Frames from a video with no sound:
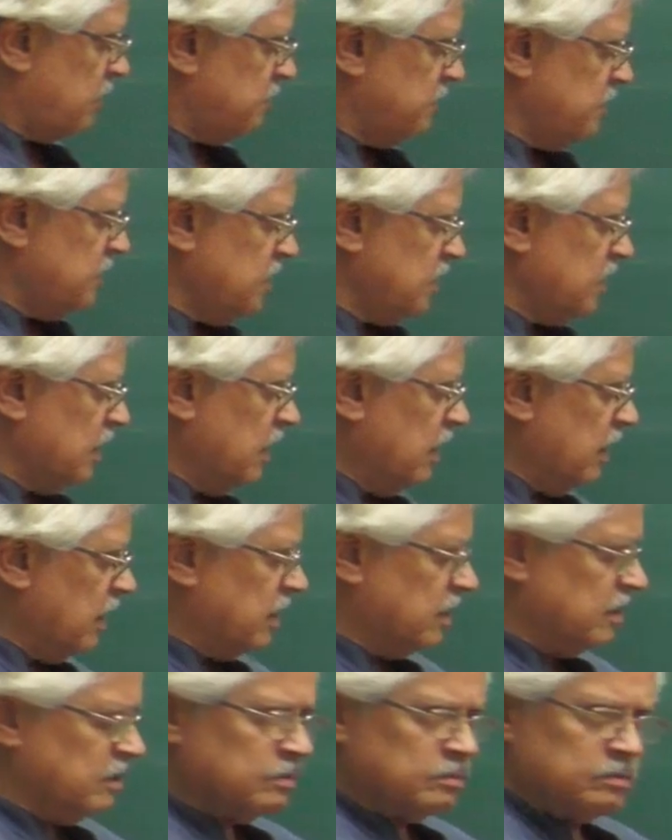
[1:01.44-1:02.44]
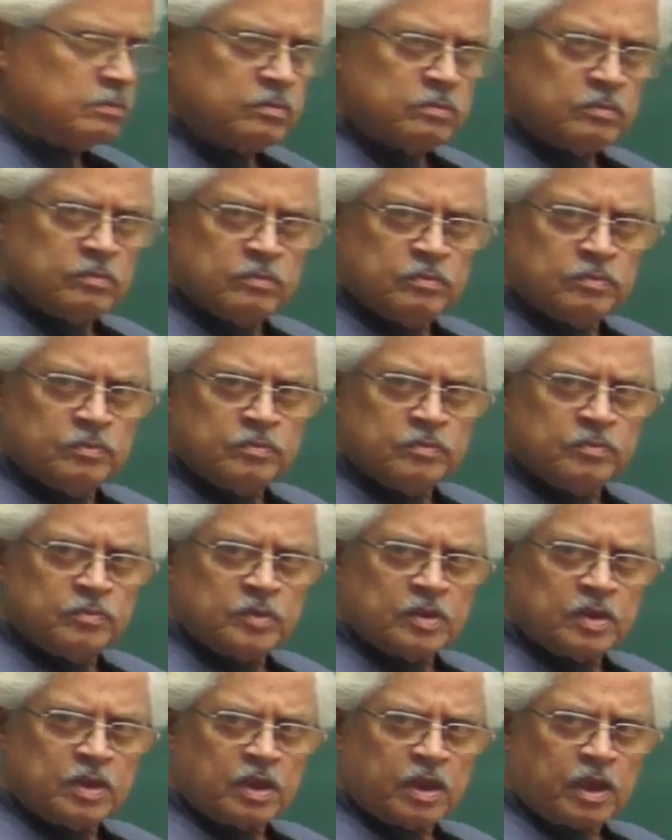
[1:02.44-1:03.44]
physical and
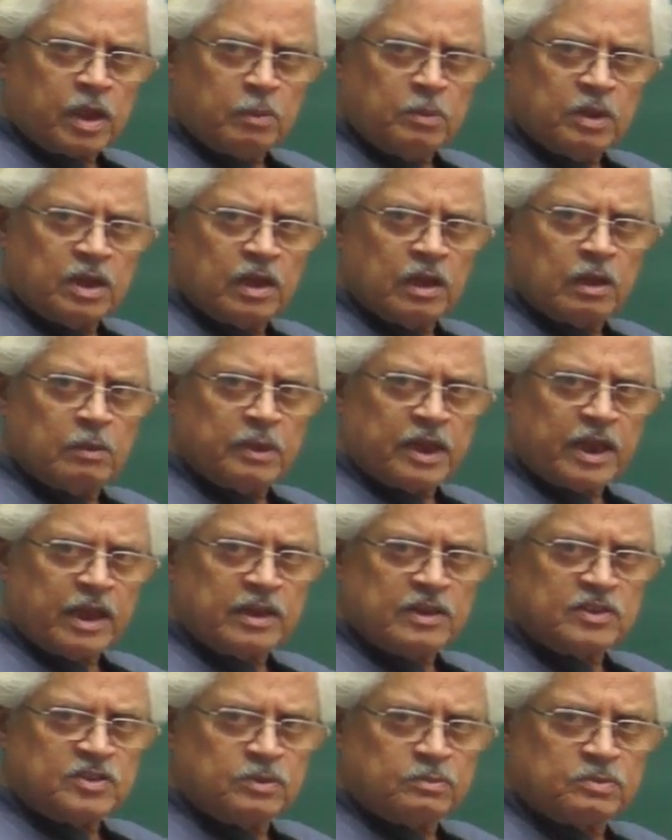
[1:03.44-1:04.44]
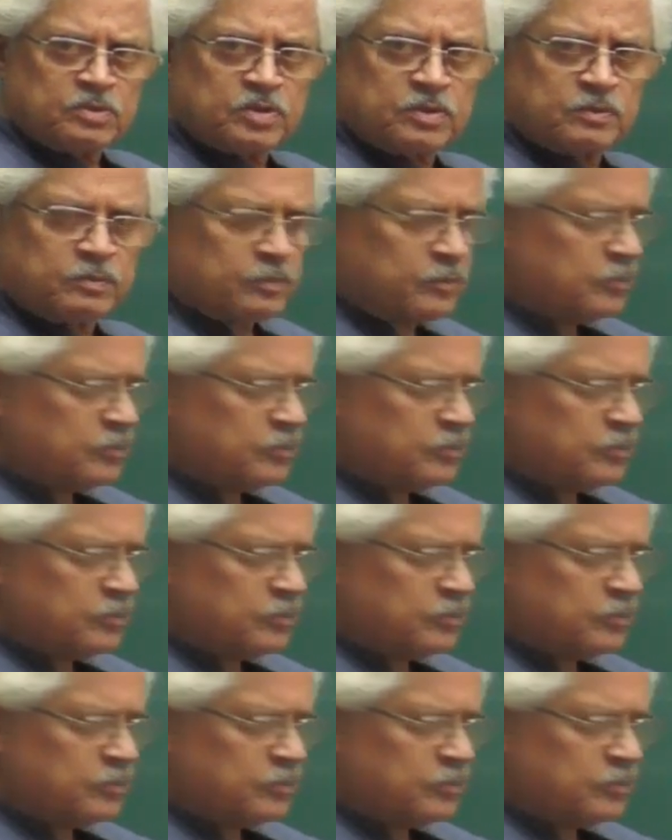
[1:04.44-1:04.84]
chemical mechanisms.